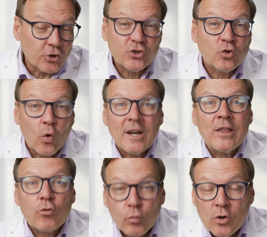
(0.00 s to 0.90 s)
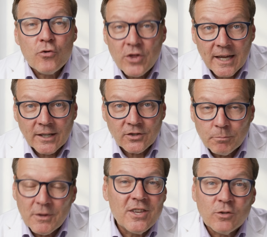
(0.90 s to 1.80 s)
sorting through things,
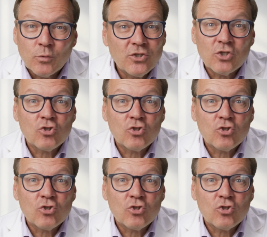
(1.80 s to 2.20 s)
but this was a